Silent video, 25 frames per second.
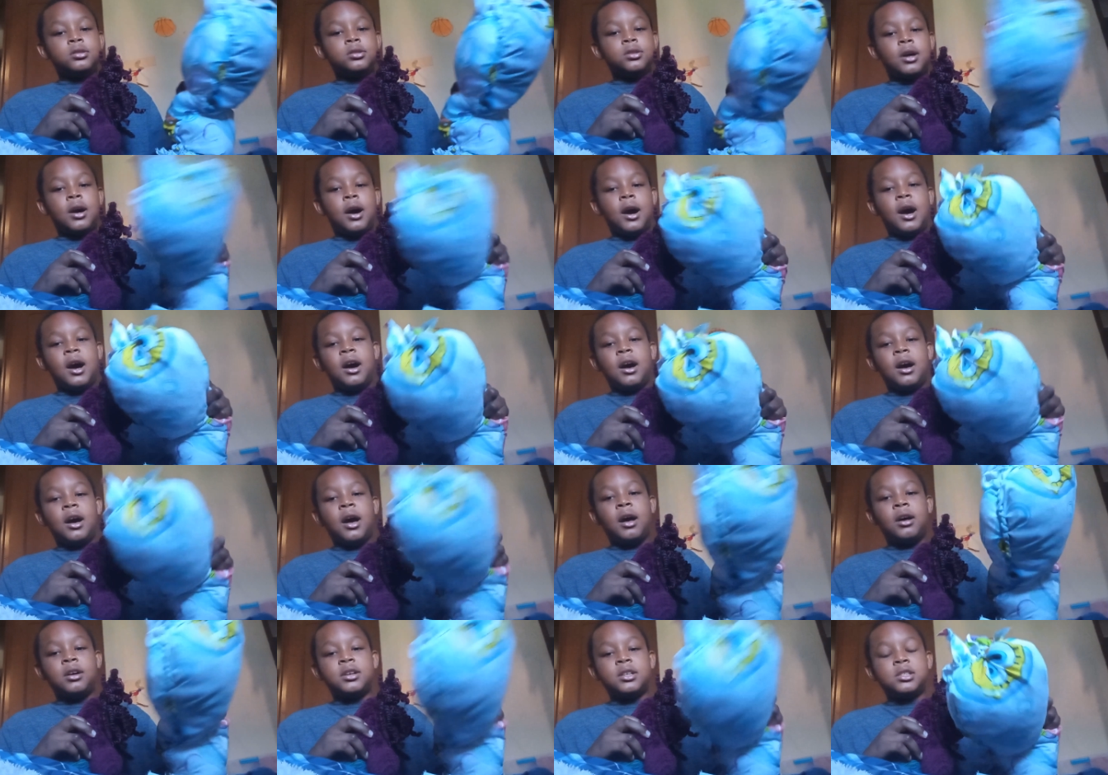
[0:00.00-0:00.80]

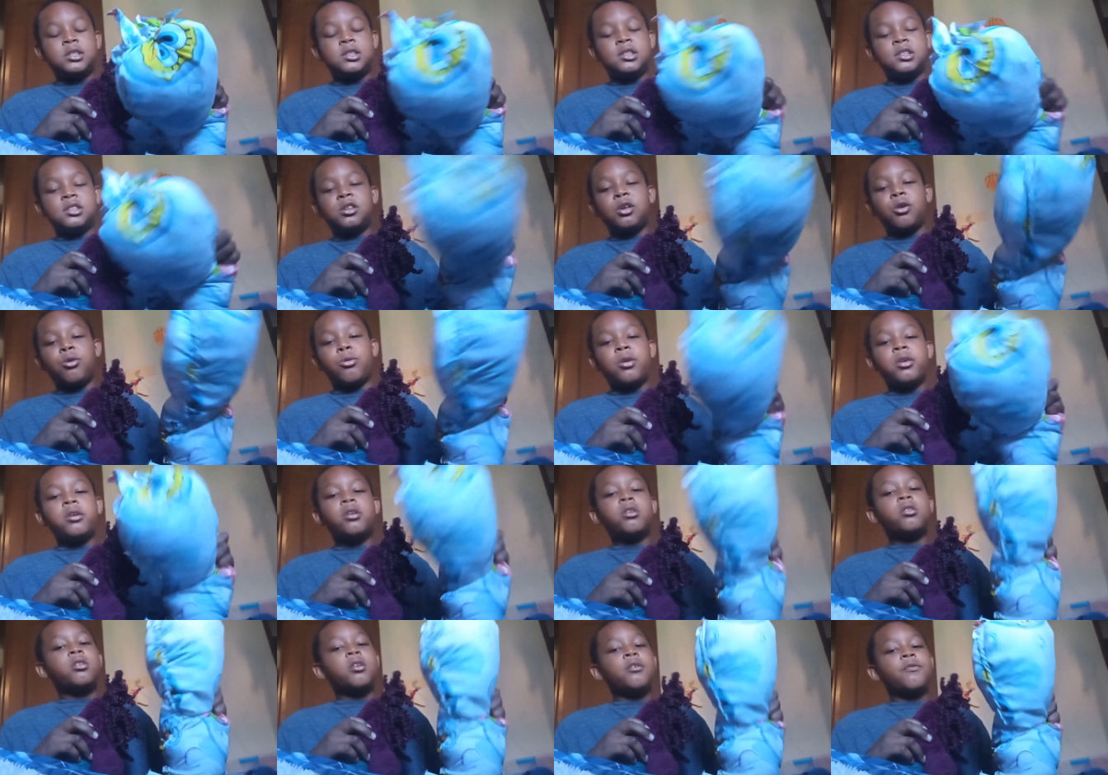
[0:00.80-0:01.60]
I, I'll still
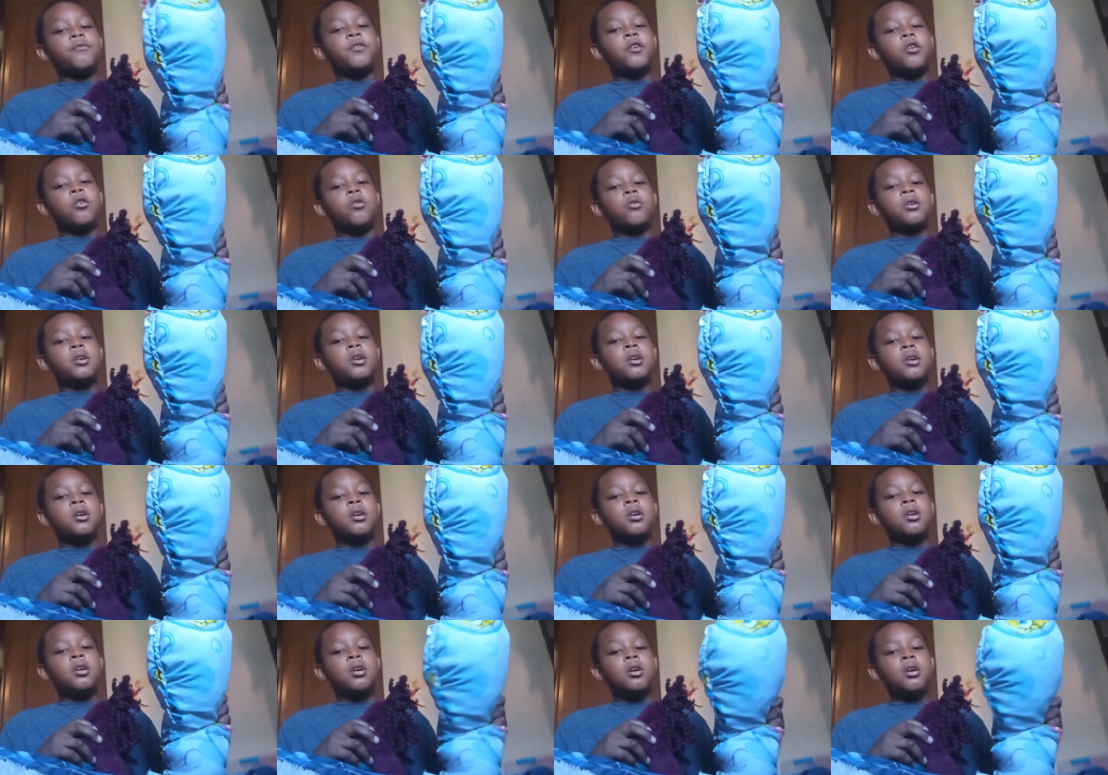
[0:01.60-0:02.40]
kill you, folk.
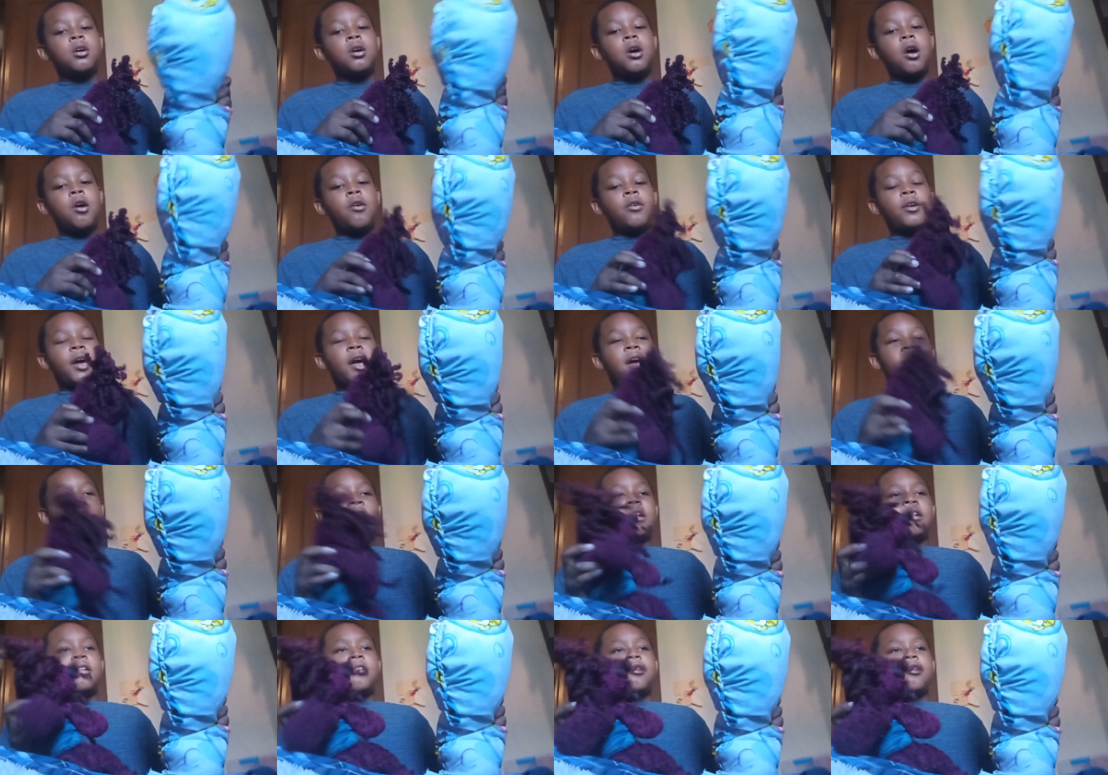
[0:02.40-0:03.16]
Okay,